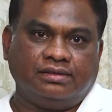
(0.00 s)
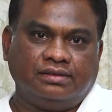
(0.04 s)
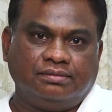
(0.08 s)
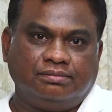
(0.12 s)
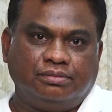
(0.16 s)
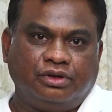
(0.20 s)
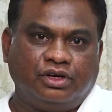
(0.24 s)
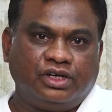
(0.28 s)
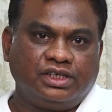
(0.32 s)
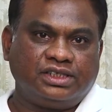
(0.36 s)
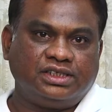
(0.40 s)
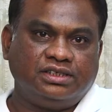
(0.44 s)
The
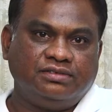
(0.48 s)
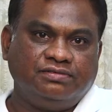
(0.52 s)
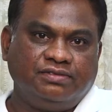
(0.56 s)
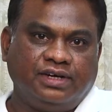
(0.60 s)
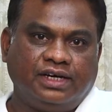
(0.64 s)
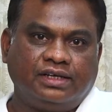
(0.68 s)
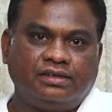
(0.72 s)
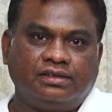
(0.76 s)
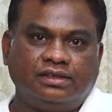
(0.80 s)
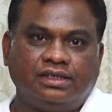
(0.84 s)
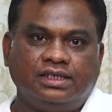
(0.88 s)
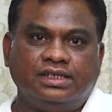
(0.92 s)
production
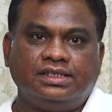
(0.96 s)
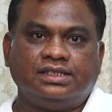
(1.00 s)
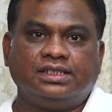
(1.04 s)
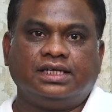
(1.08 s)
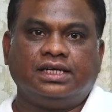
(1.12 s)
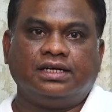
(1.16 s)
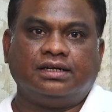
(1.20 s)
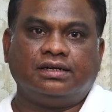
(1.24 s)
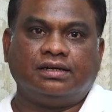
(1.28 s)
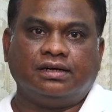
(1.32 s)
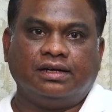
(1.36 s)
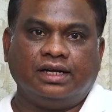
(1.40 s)
factories
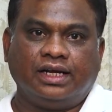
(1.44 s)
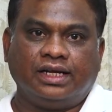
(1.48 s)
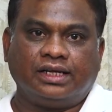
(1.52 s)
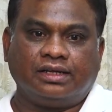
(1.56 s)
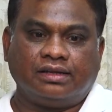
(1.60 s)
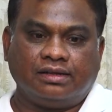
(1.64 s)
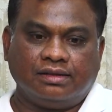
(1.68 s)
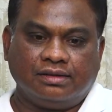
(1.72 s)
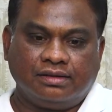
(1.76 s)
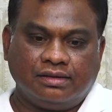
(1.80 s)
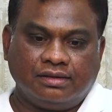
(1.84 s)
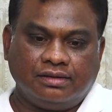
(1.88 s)
are like
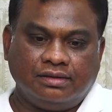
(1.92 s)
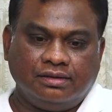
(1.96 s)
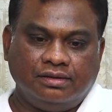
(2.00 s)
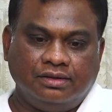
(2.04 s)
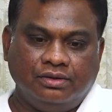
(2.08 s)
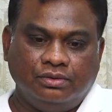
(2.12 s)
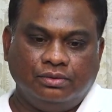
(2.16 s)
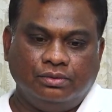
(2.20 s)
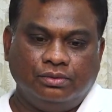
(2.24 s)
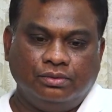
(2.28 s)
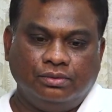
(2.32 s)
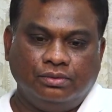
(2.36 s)

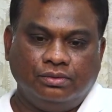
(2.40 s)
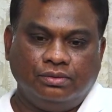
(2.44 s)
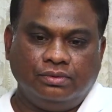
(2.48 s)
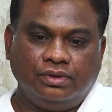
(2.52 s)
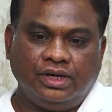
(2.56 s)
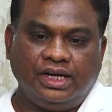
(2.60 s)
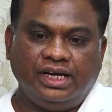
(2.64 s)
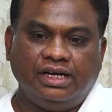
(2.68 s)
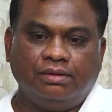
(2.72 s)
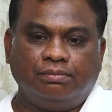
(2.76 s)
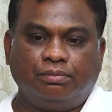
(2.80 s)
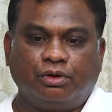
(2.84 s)
you
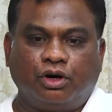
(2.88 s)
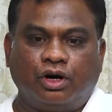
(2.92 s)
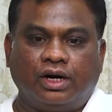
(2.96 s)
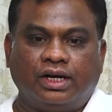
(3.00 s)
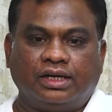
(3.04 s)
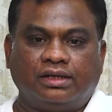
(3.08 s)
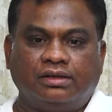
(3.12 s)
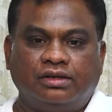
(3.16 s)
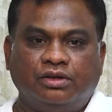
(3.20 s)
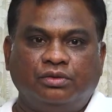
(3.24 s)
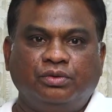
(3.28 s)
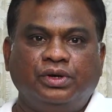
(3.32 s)
need a
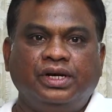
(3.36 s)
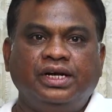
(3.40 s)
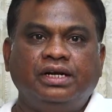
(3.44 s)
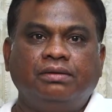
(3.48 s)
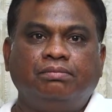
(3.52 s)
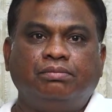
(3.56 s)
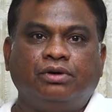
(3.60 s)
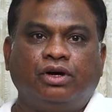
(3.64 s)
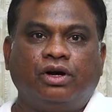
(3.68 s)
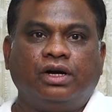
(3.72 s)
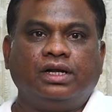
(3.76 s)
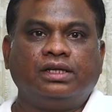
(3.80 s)
product. You need a
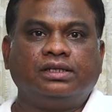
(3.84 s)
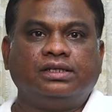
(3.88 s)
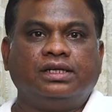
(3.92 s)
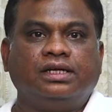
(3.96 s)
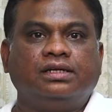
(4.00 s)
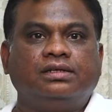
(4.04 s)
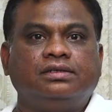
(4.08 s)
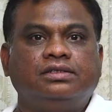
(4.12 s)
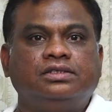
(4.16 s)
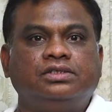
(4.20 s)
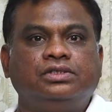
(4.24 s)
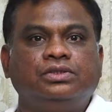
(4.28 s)
product
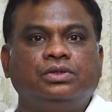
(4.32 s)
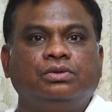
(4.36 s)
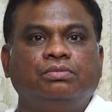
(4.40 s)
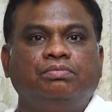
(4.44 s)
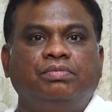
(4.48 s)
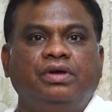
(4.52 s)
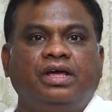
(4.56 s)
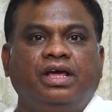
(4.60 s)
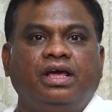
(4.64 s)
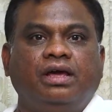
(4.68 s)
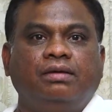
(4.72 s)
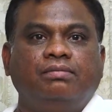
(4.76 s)
that should
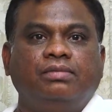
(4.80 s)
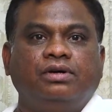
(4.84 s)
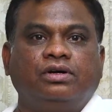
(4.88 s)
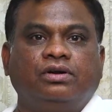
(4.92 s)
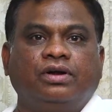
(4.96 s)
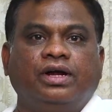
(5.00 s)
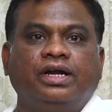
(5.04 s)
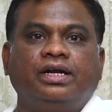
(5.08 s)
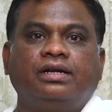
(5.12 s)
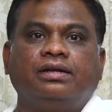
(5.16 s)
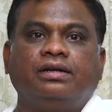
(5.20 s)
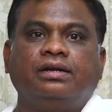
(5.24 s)
be able
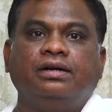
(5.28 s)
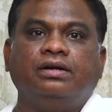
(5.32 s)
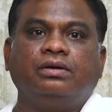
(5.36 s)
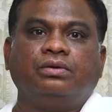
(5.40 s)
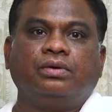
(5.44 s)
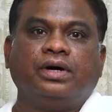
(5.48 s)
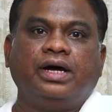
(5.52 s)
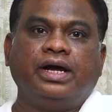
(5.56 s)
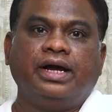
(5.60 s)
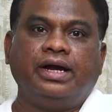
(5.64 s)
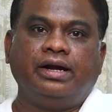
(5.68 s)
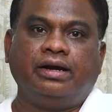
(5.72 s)
to enter into
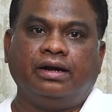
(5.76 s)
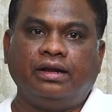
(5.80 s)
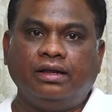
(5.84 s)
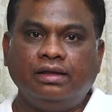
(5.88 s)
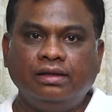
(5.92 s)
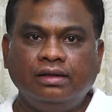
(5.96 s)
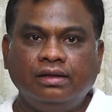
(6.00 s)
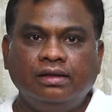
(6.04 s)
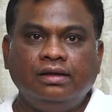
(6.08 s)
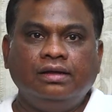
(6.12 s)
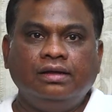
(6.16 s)
IIT.